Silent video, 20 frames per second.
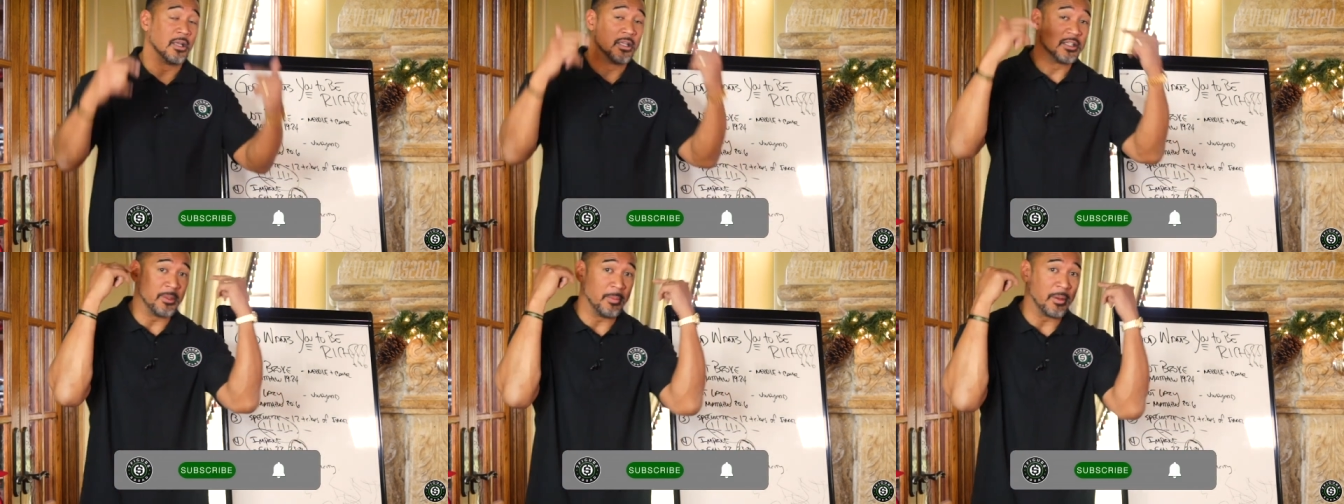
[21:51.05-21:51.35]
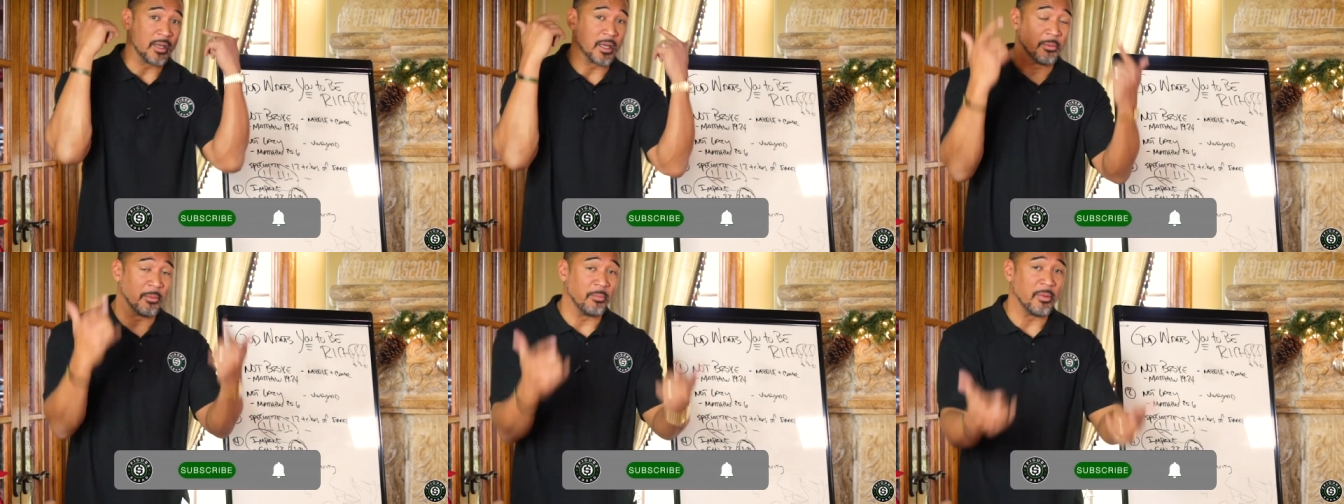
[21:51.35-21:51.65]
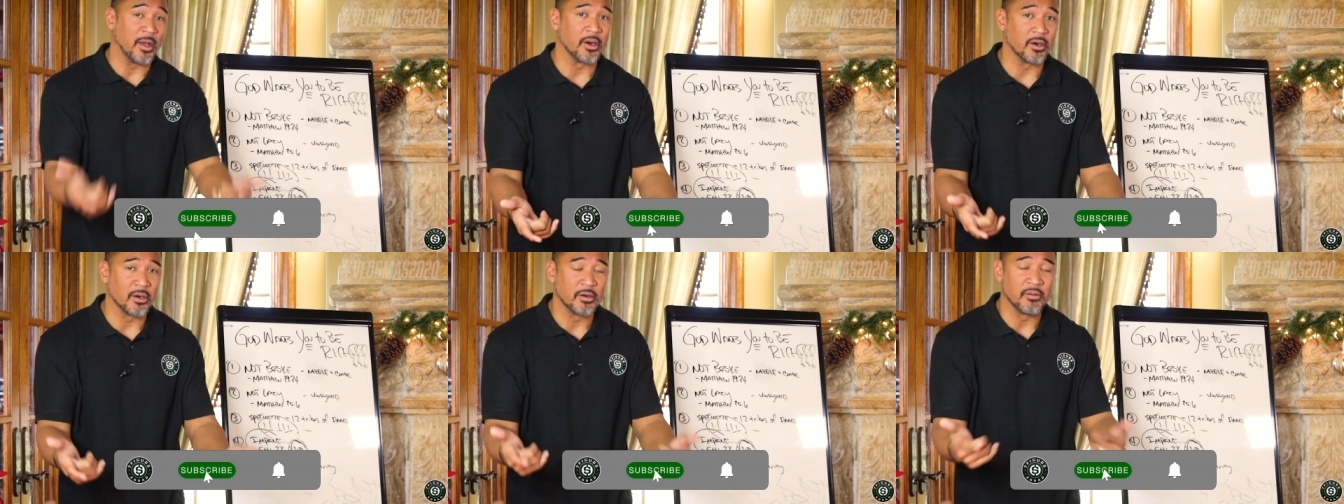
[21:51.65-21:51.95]
to become a
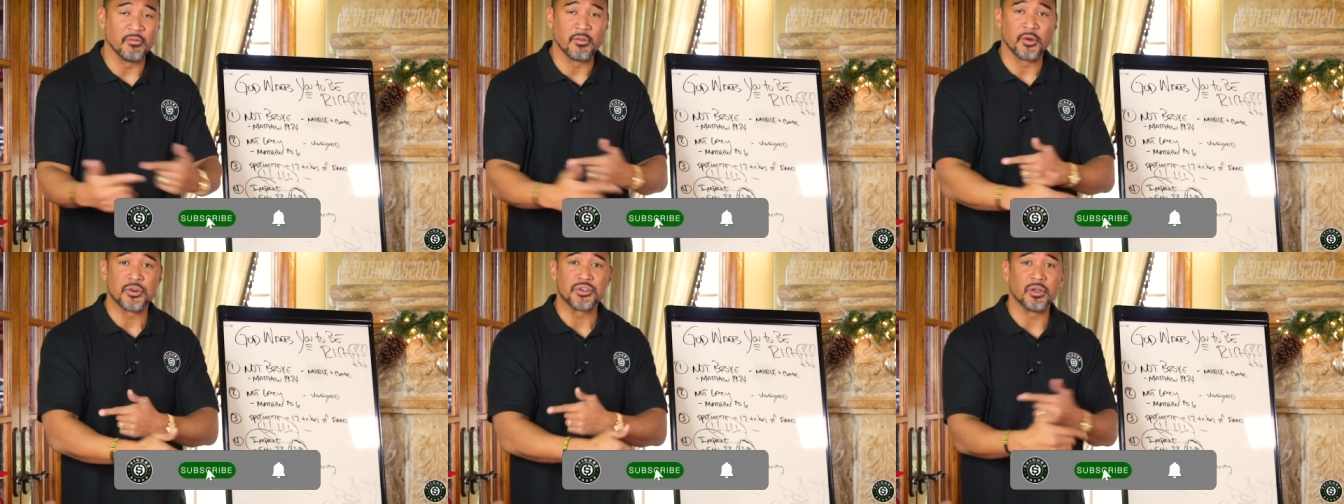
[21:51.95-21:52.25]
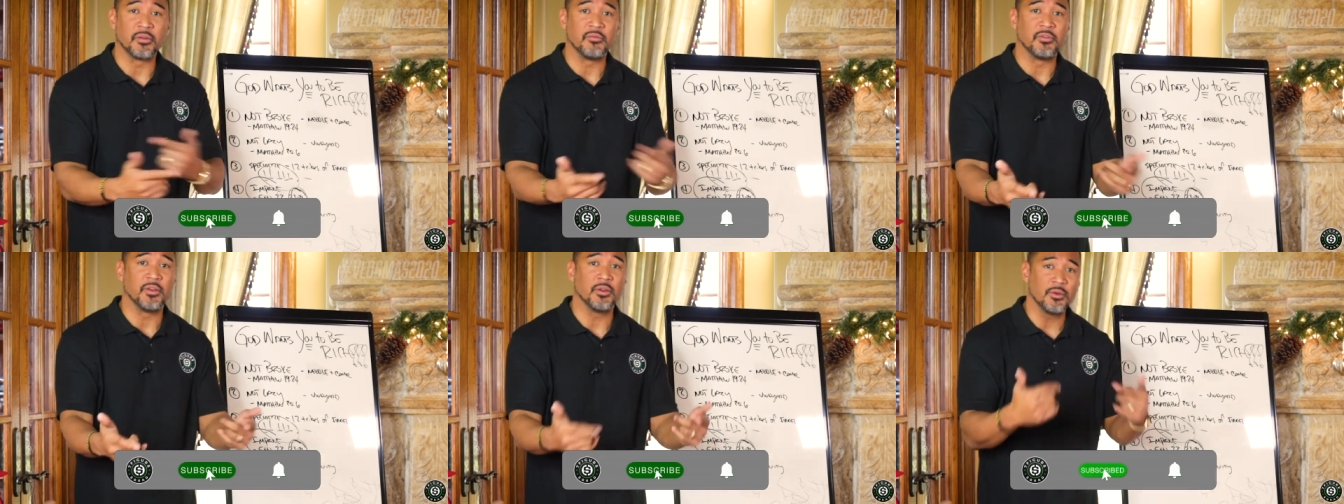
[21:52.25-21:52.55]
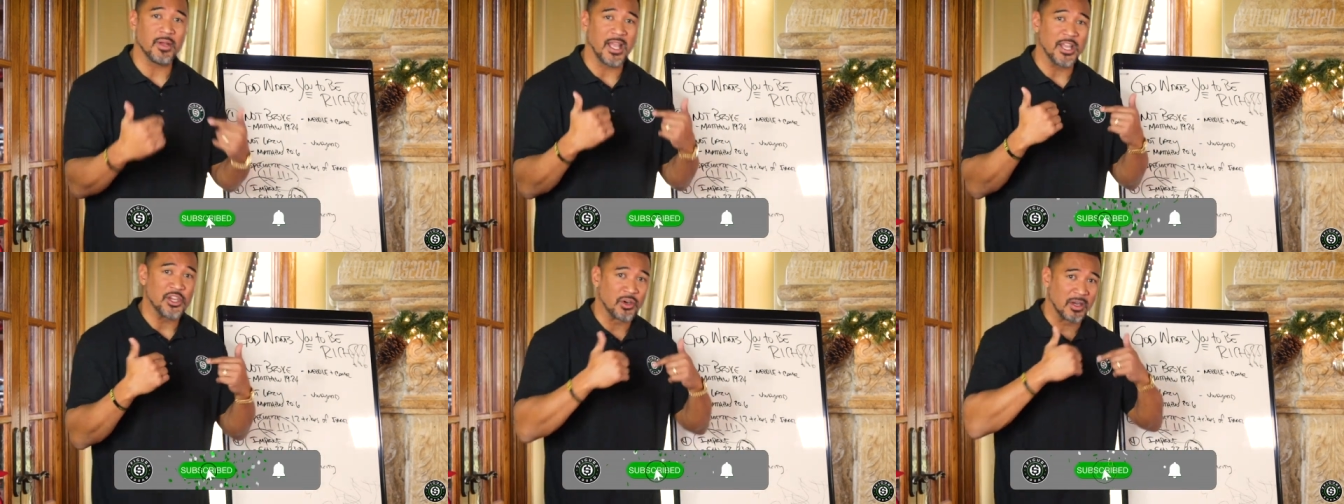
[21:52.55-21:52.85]
better version of
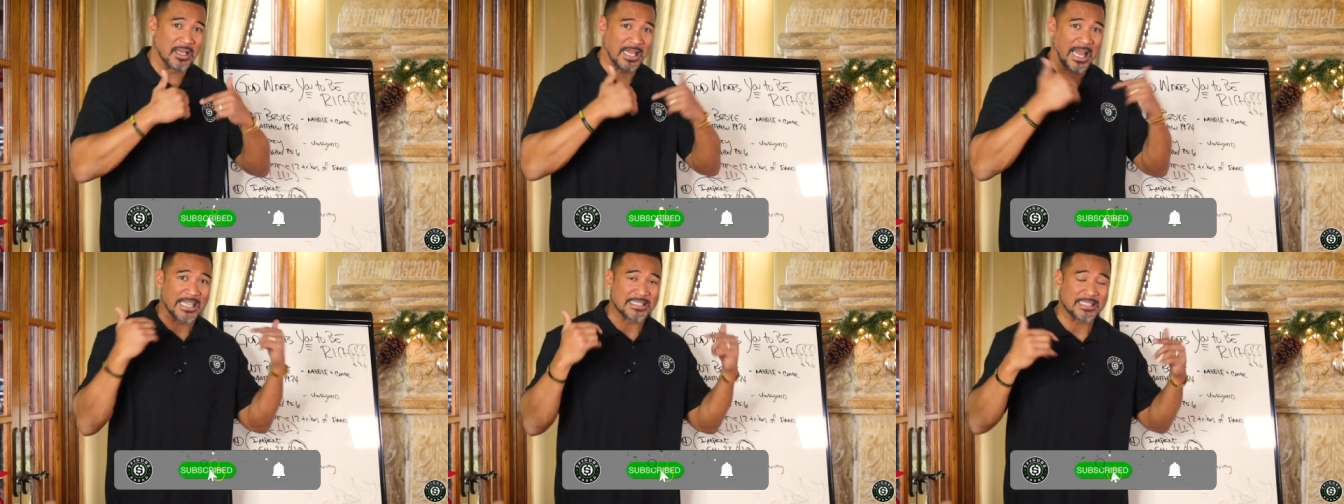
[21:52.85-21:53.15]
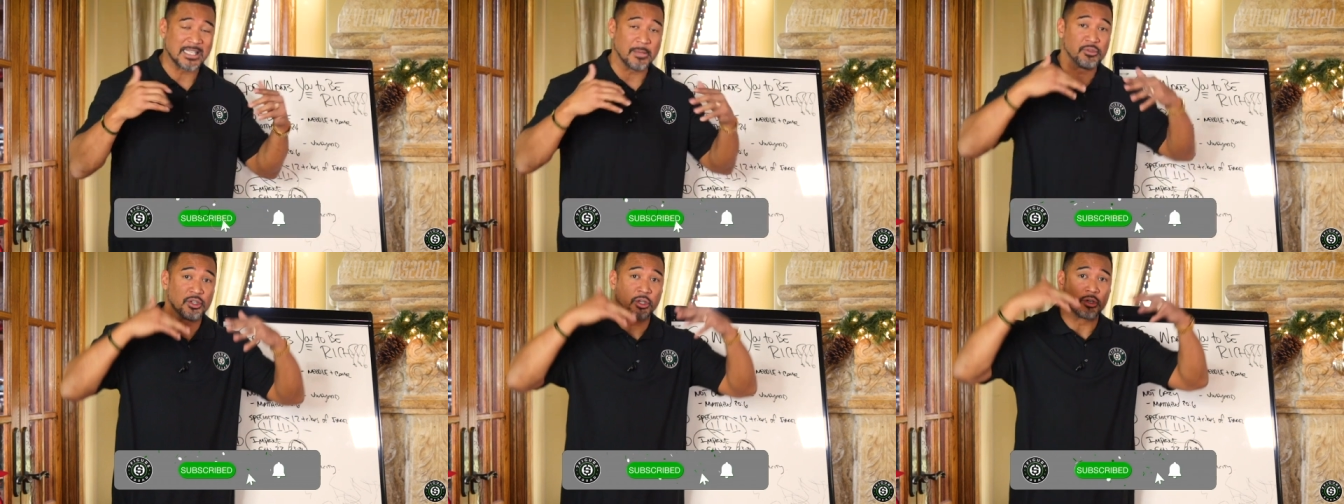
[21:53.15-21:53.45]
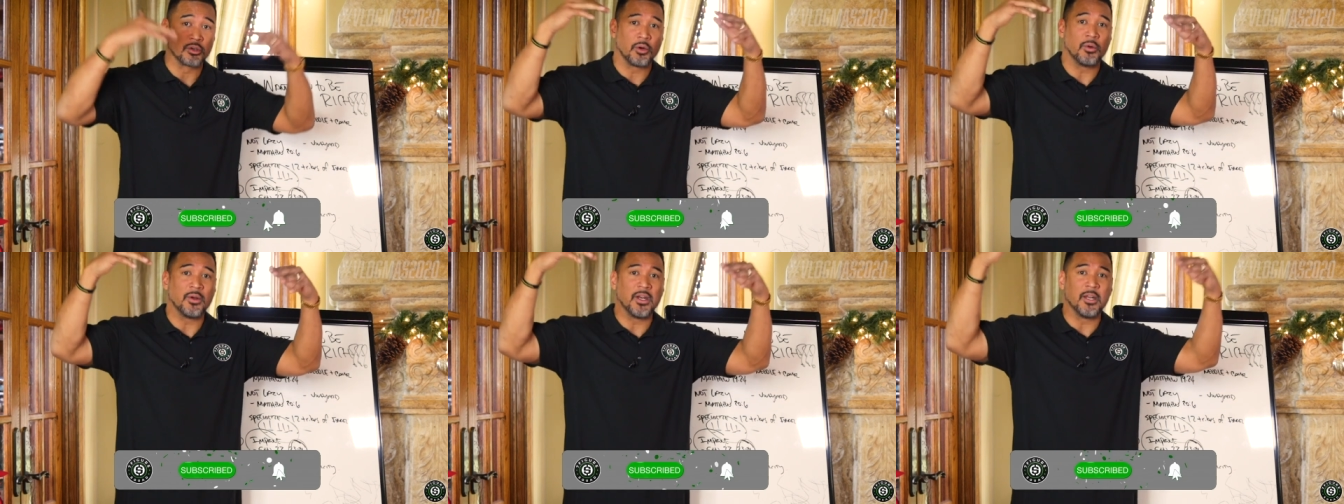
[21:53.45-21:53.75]
you and your last name to
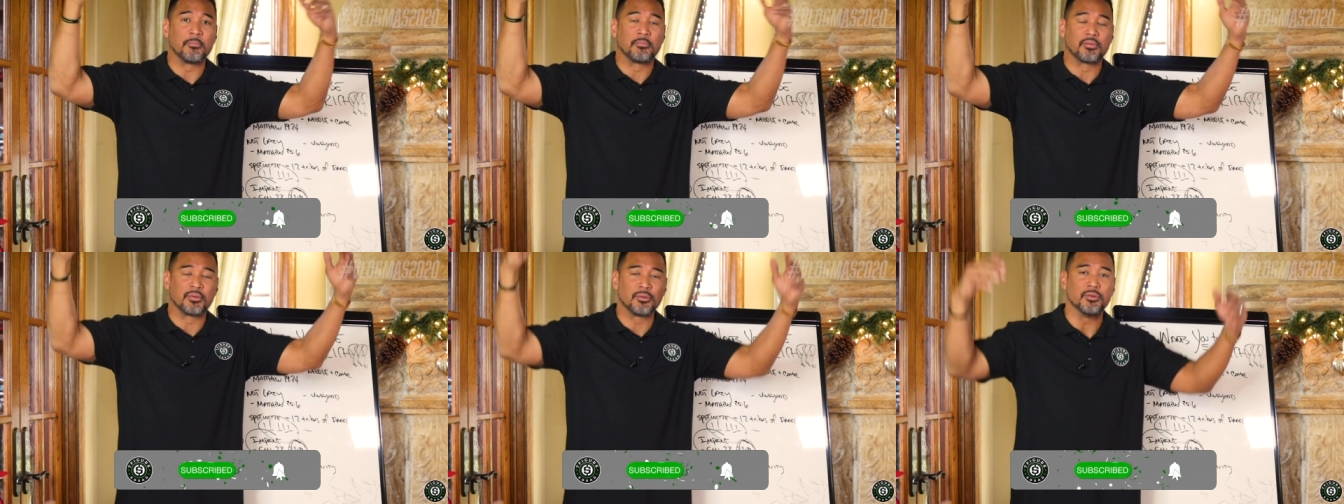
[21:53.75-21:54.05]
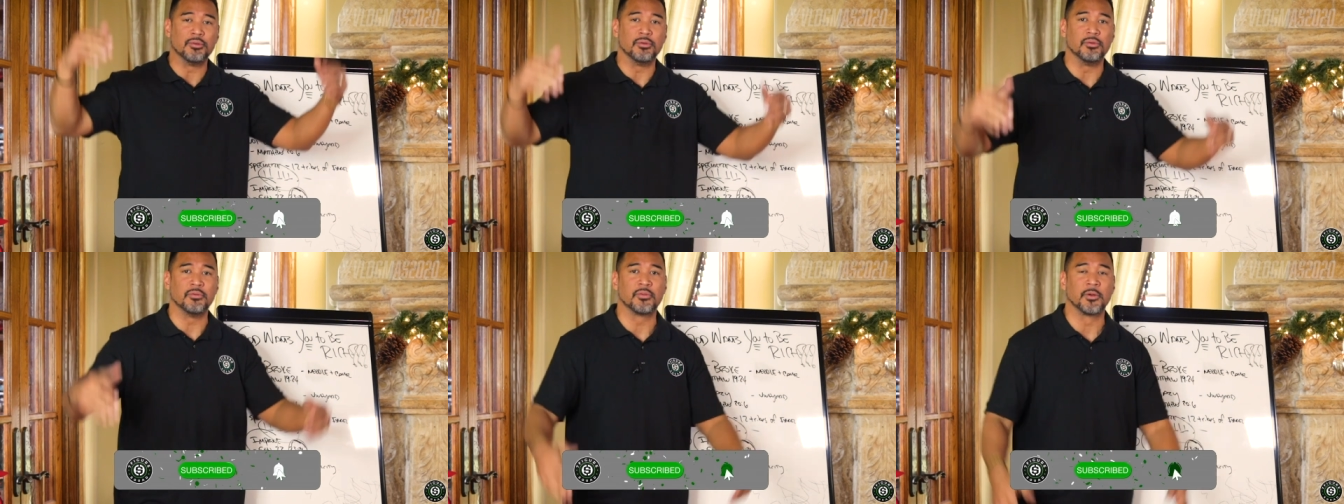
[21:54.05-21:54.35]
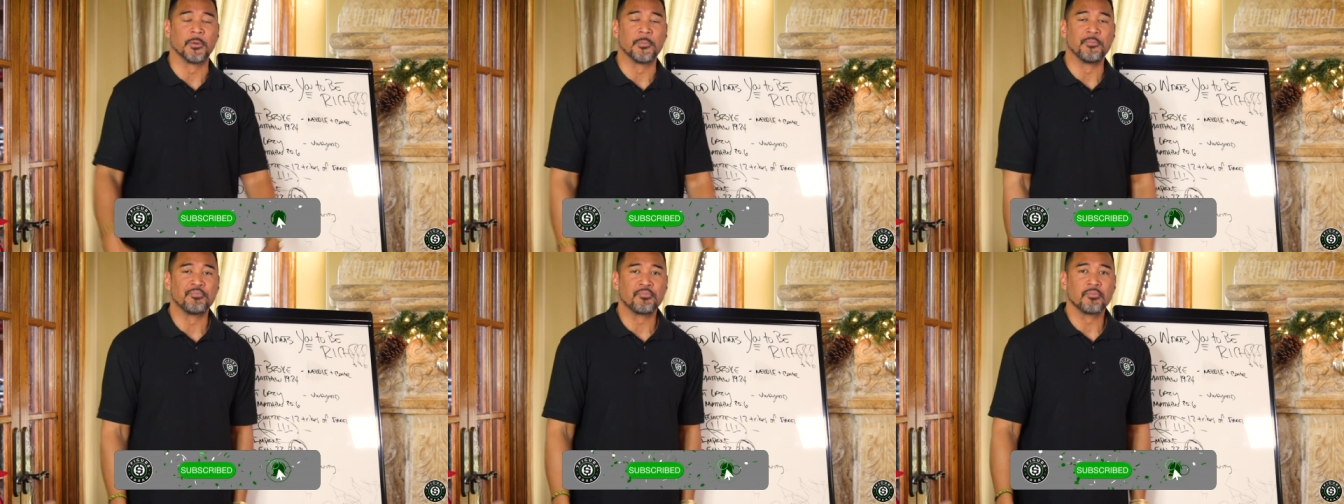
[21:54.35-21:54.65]
grow and improve
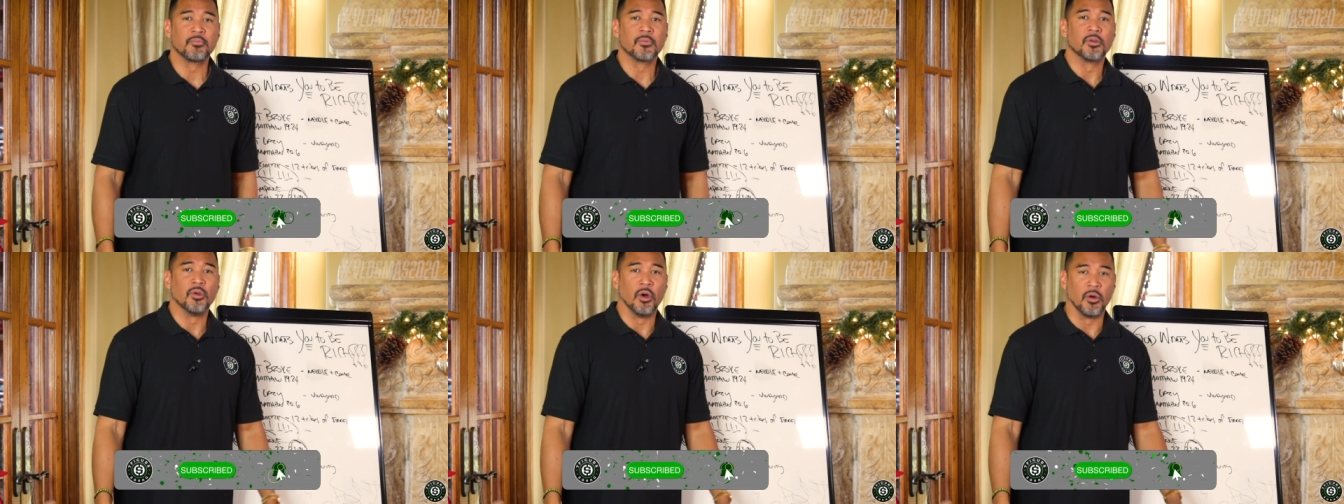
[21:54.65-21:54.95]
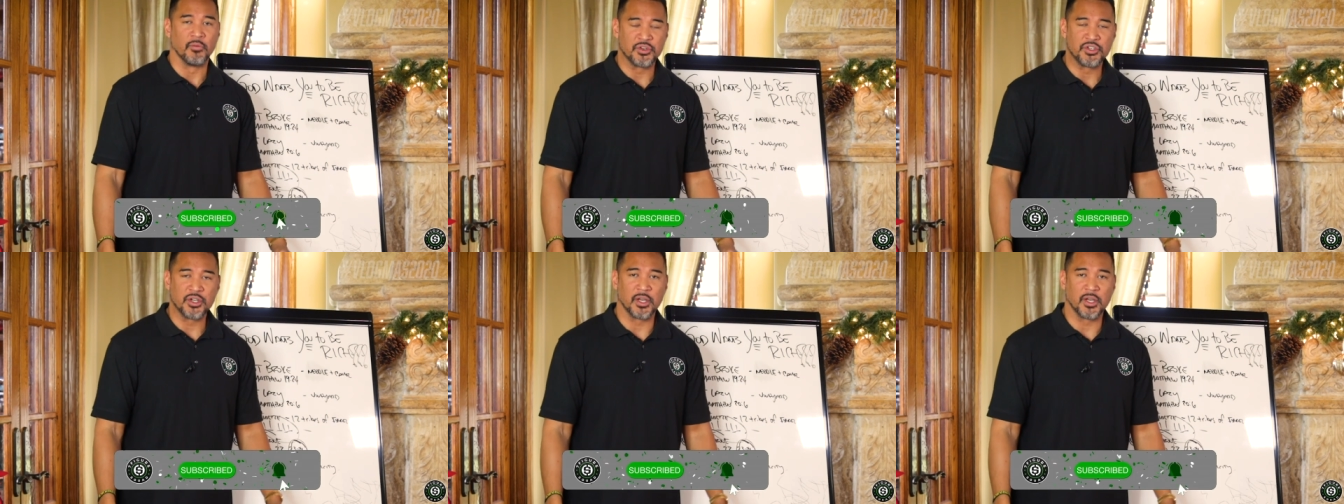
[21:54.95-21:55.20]
over